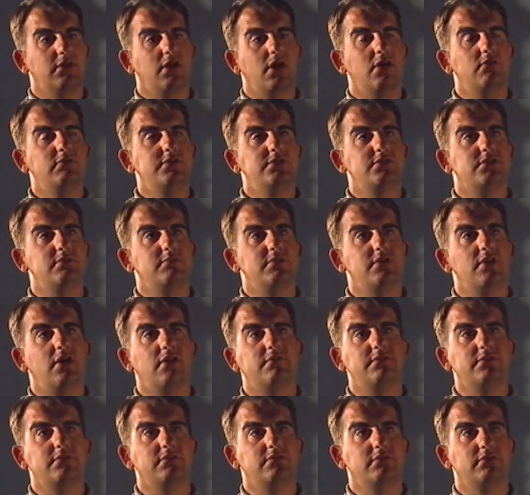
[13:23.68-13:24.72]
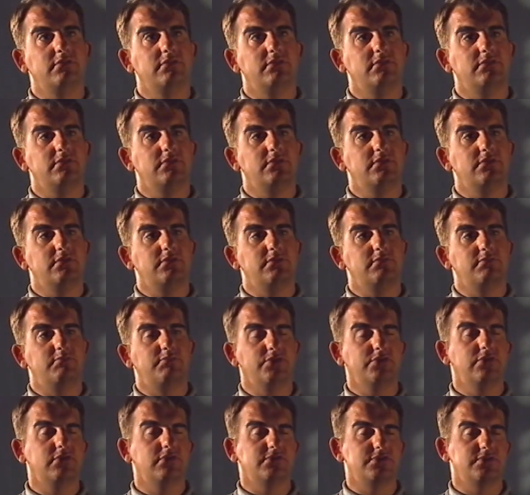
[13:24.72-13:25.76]
only to be offered
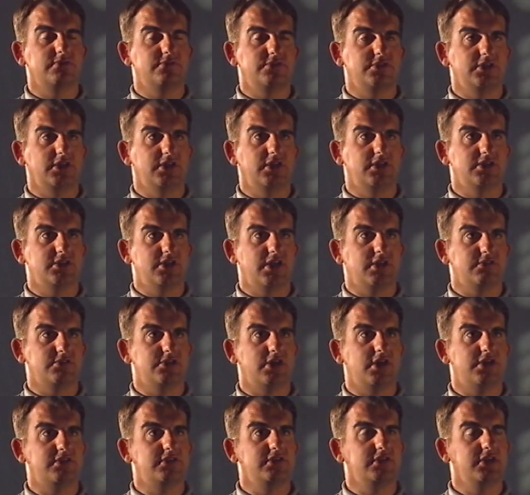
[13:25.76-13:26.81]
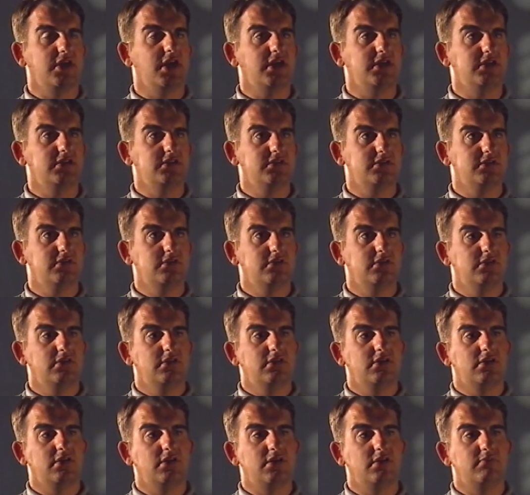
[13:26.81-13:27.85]
bundles of tickets outside the gate
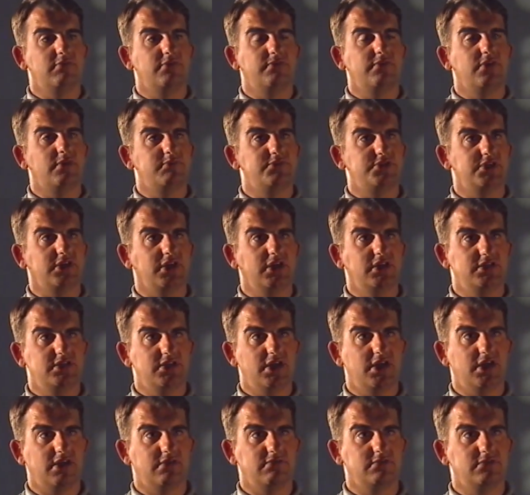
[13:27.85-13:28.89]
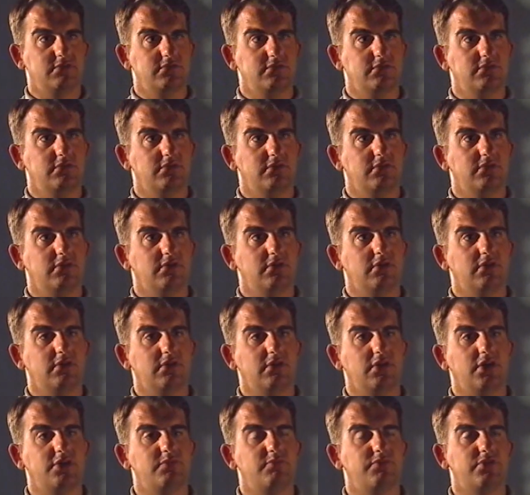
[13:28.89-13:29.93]
from ticket touts
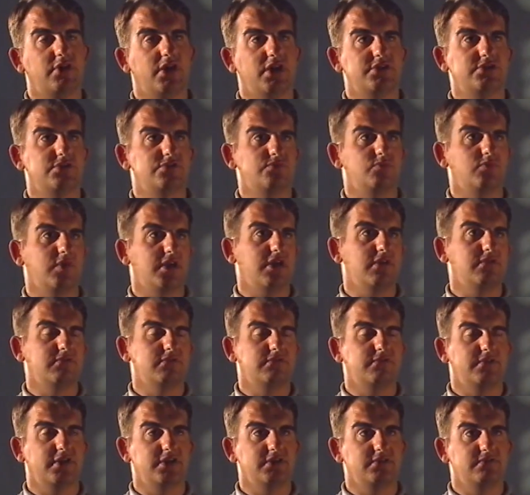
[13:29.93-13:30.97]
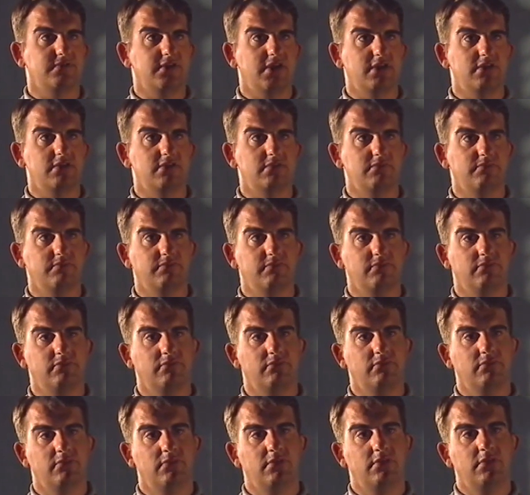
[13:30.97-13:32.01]
at prices way over face value.
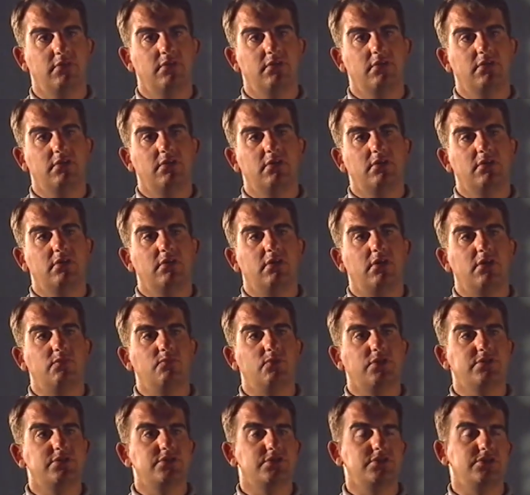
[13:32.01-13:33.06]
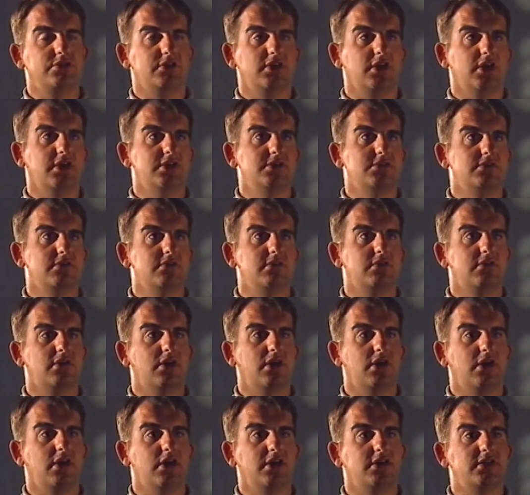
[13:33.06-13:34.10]
On one such occasion,
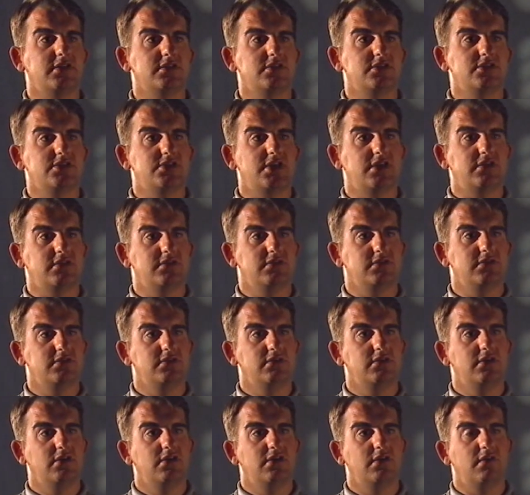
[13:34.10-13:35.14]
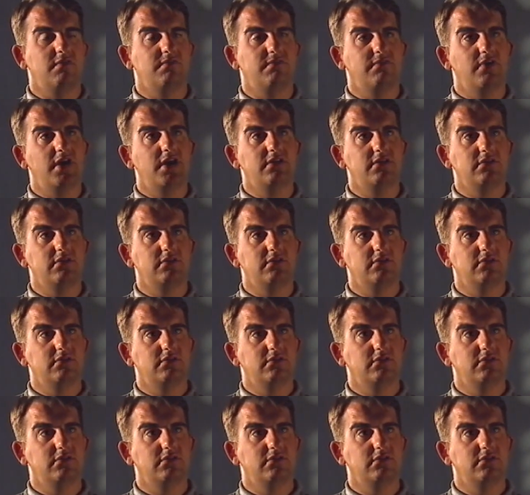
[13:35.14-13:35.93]
I sent a friend